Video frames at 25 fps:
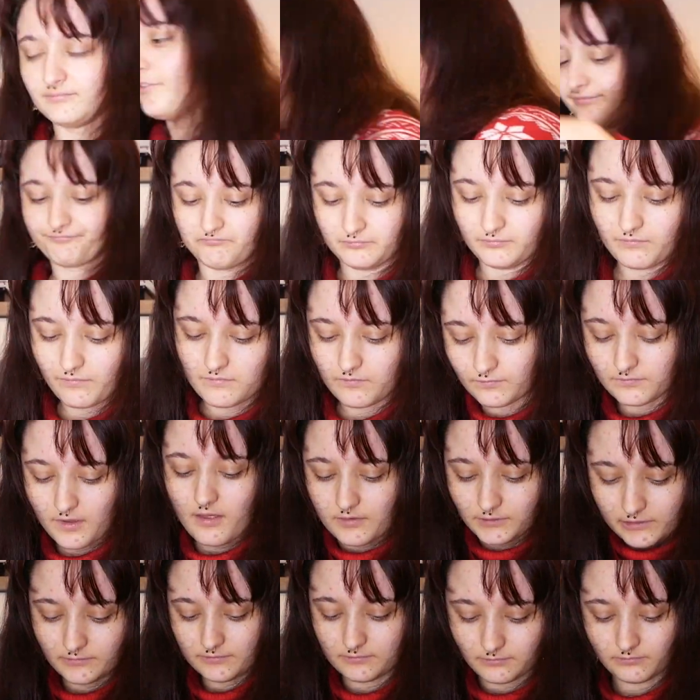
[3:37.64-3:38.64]

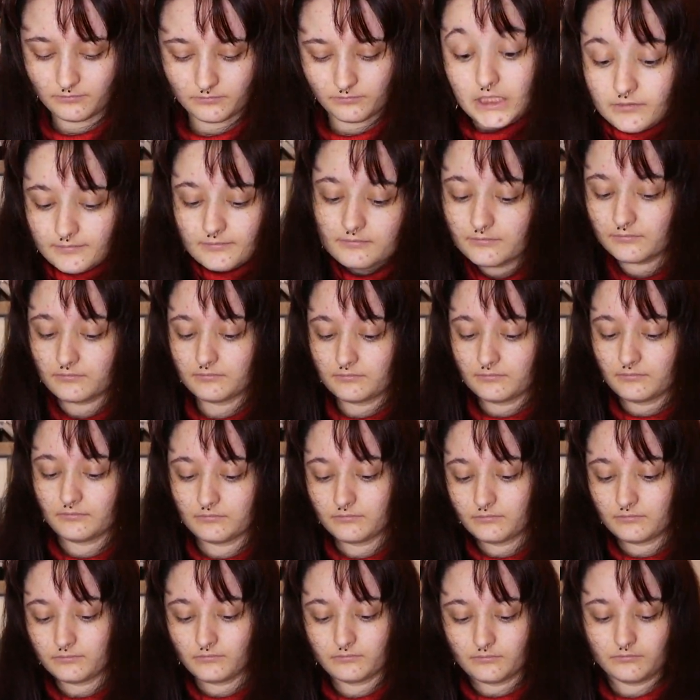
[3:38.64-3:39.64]

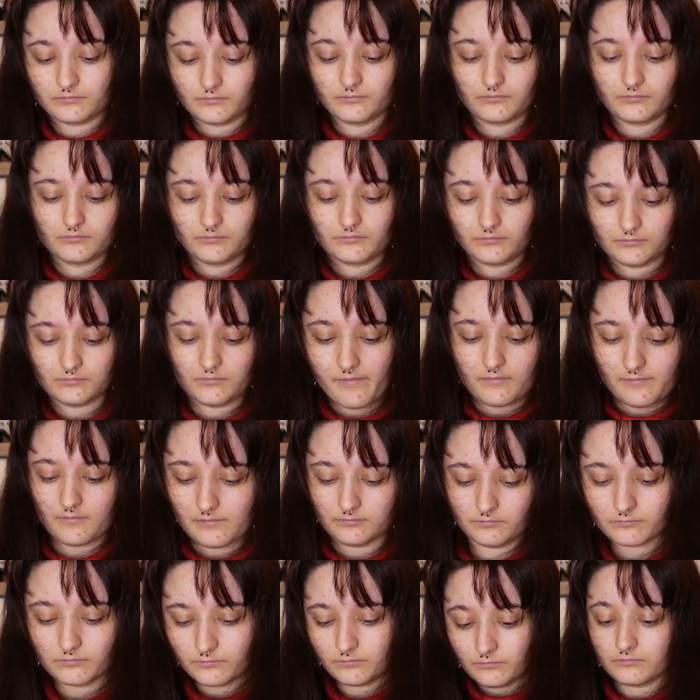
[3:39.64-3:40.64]

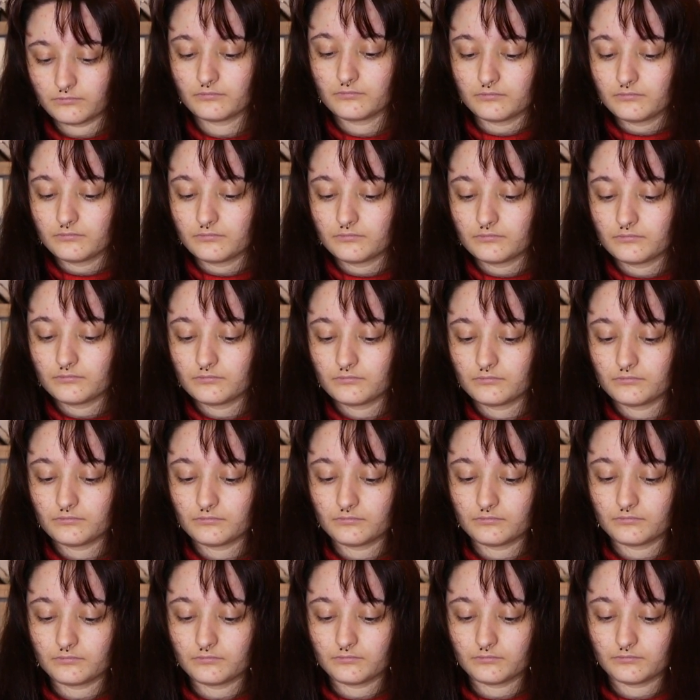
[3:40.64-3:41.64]

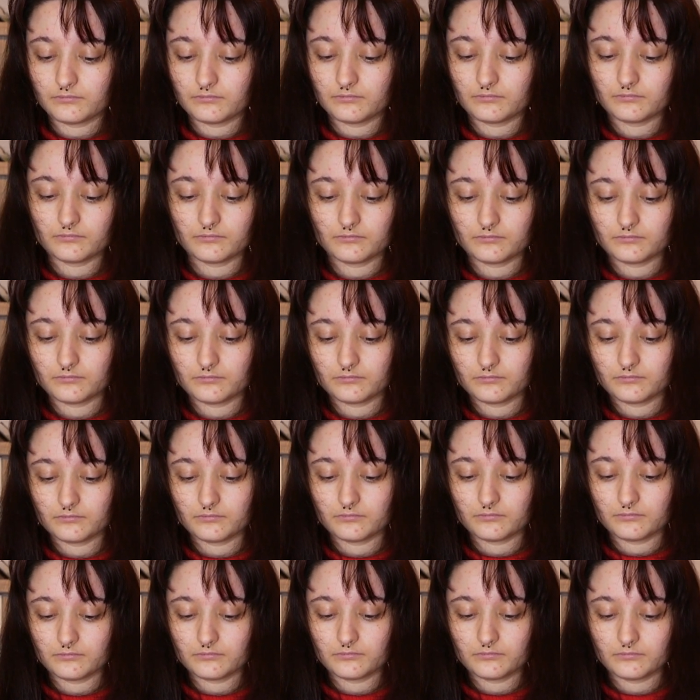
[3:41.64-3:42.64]

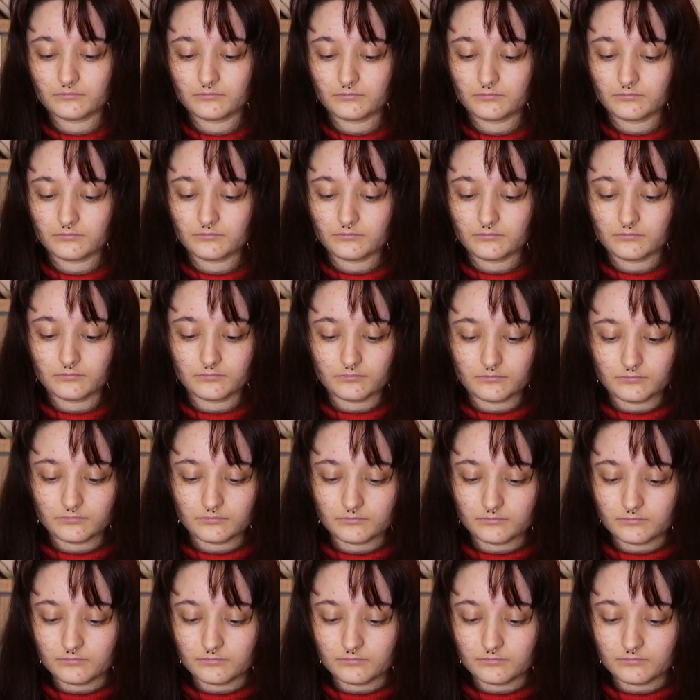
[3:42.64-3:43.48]
Nobody speaks.